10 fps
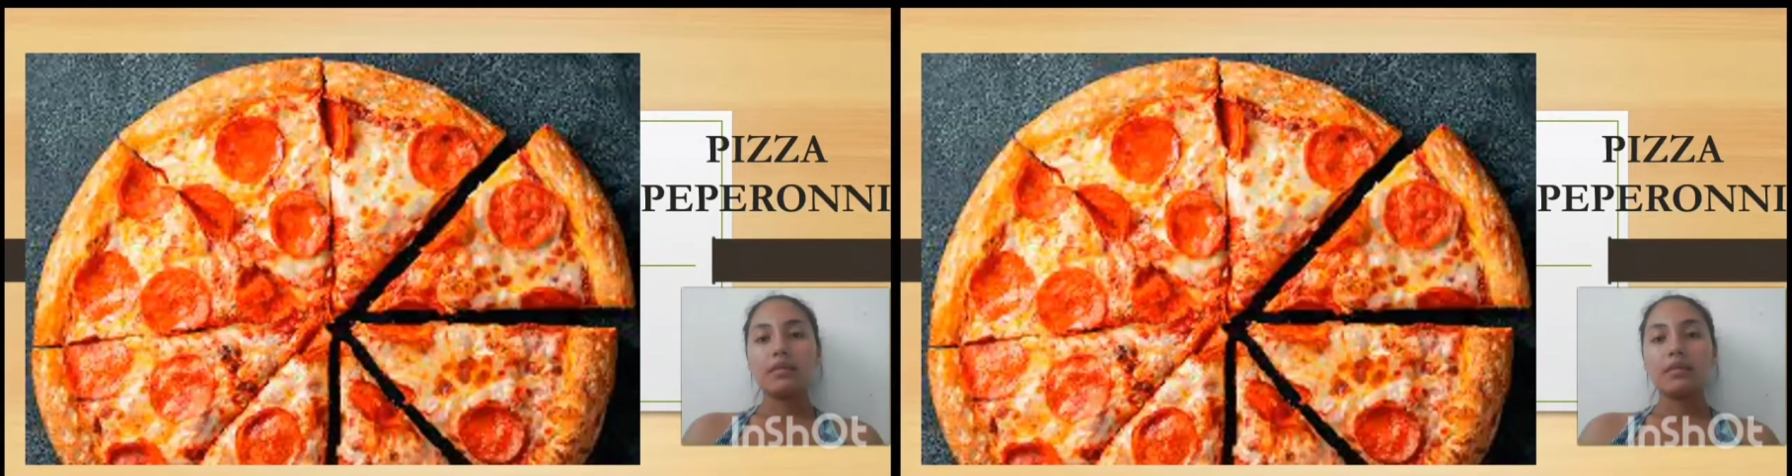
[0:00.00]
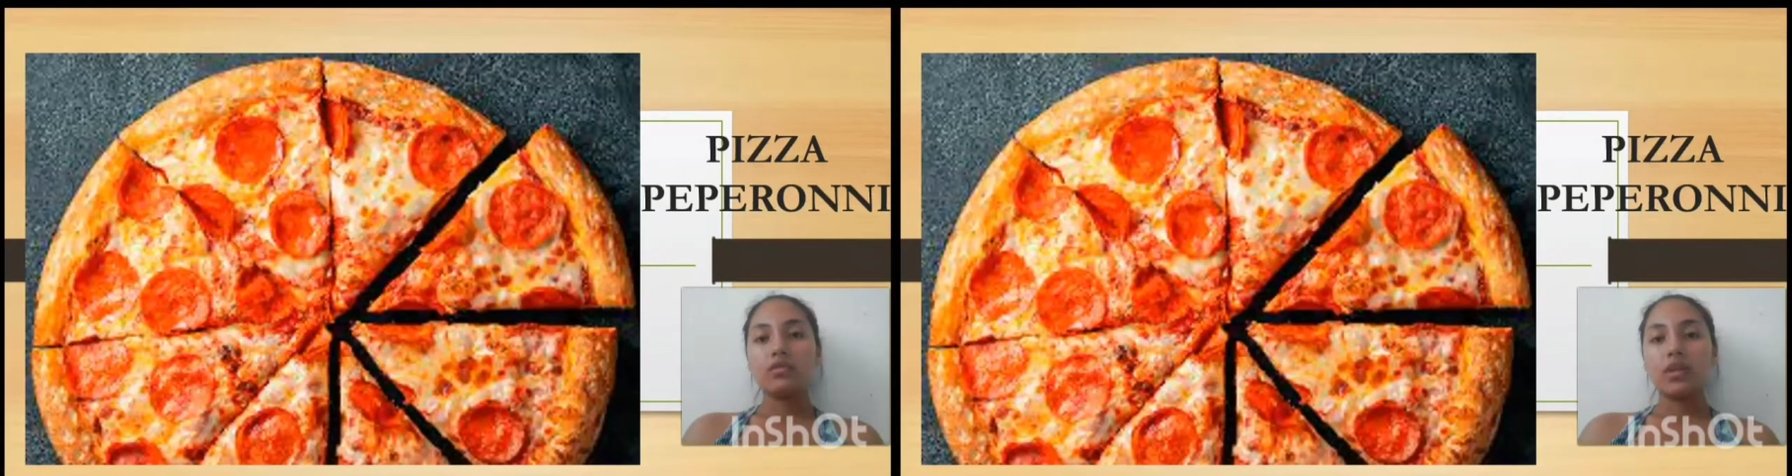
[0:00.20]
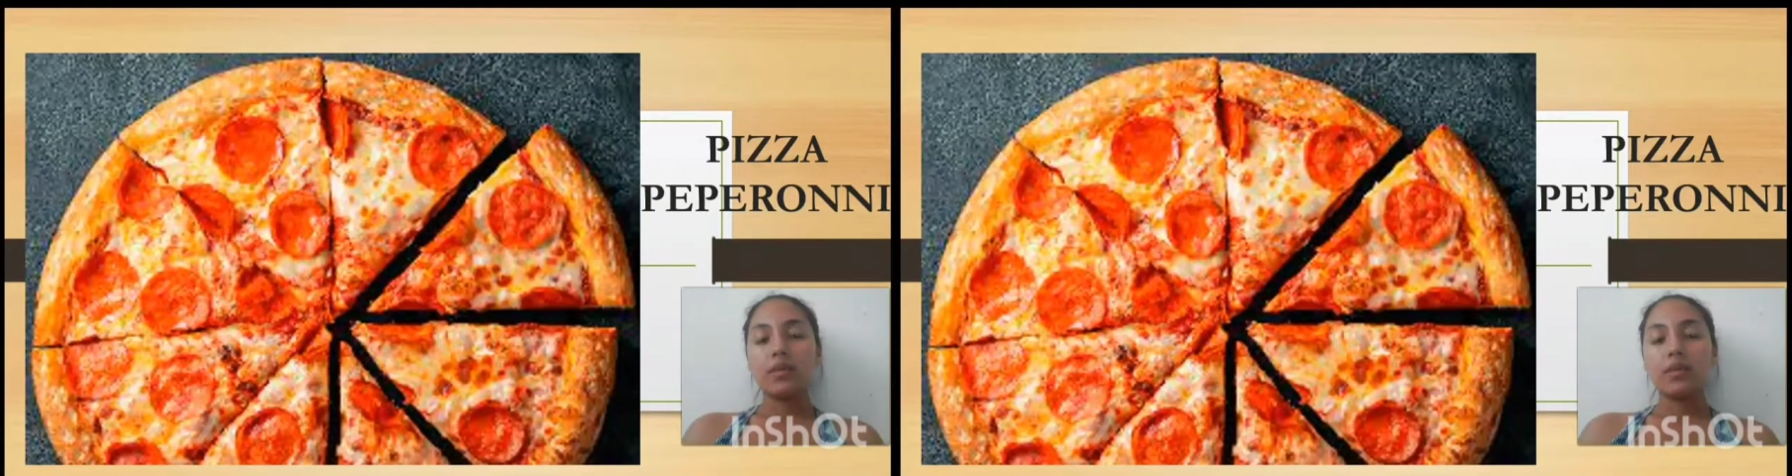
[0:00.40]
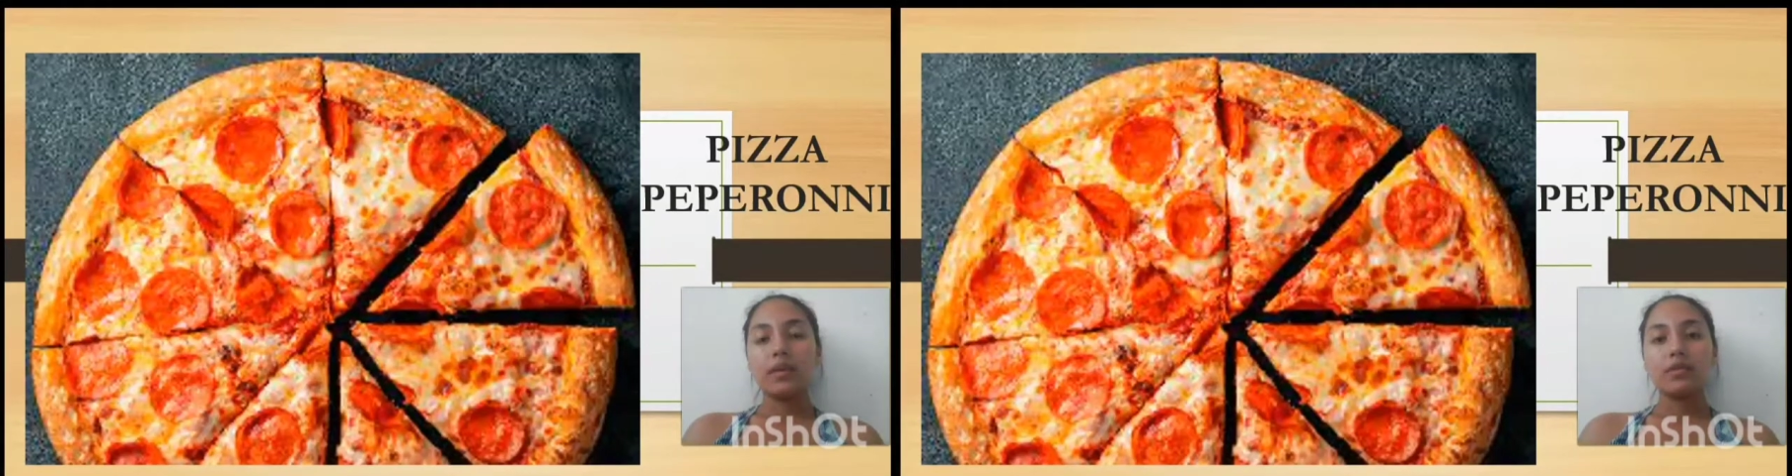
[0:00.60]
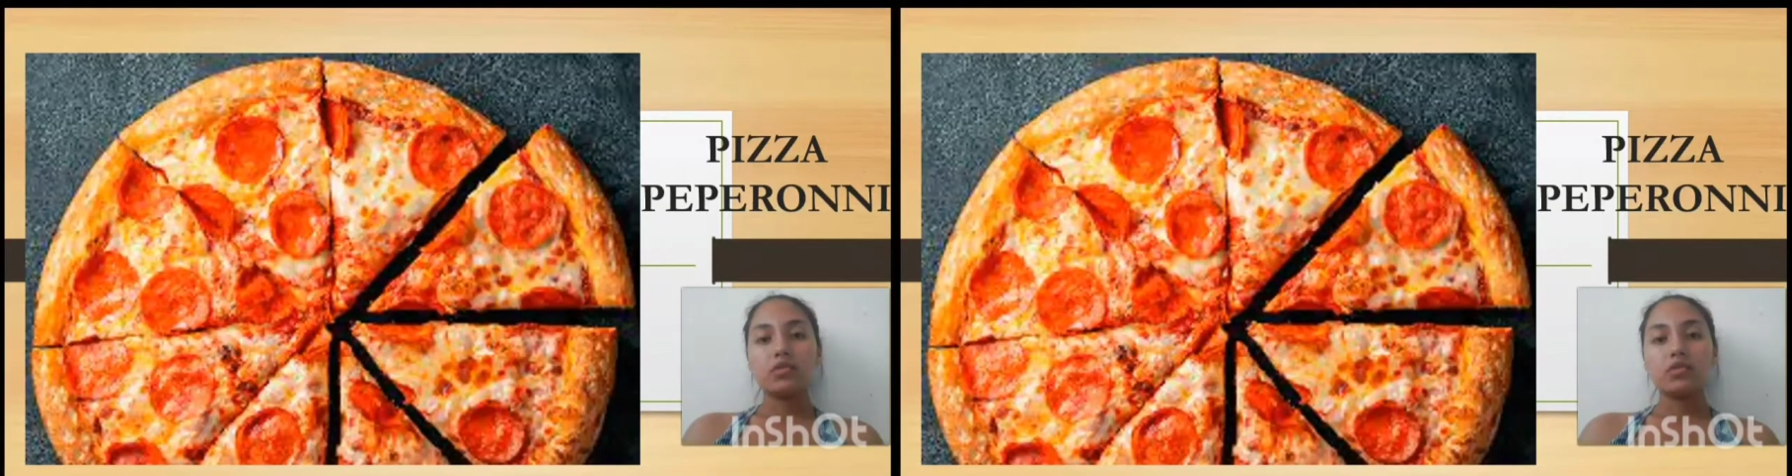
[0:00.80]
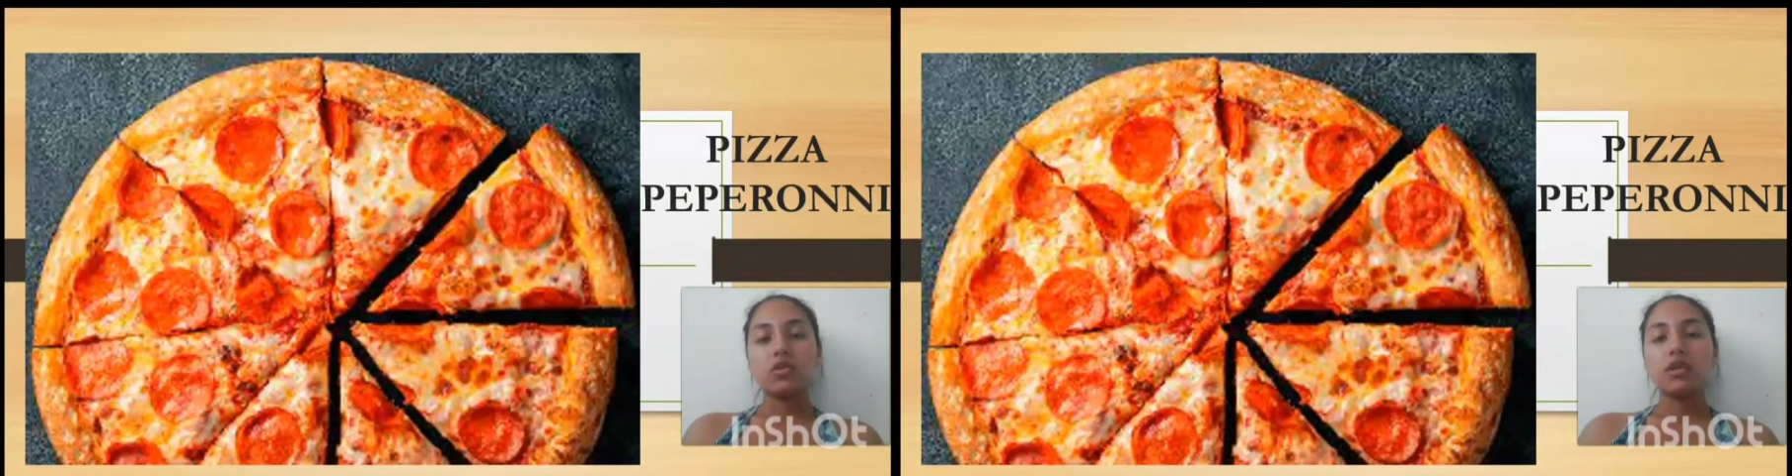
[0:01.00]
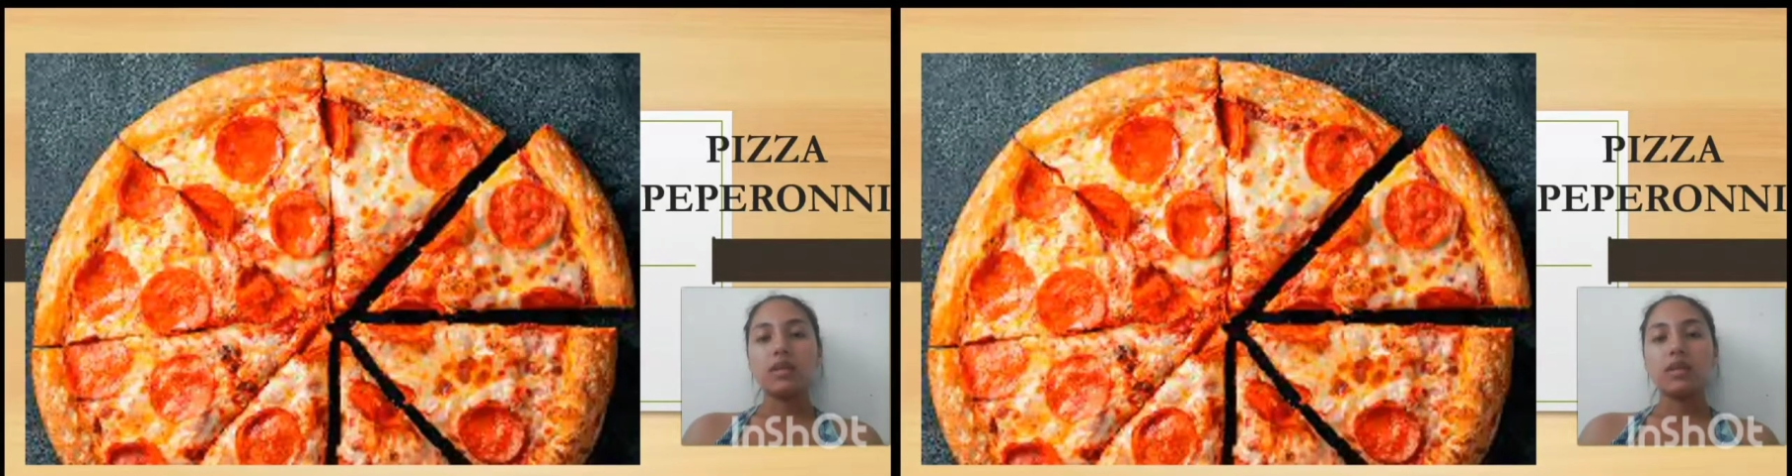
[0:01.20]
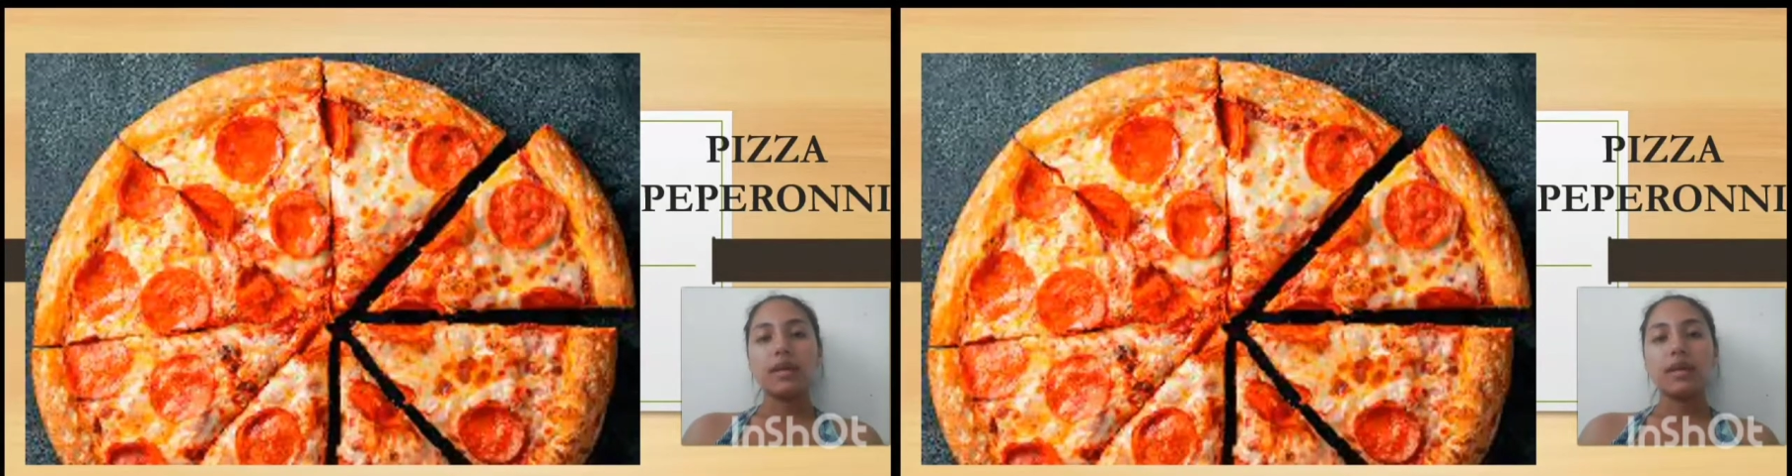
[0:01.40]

Carmen Torres.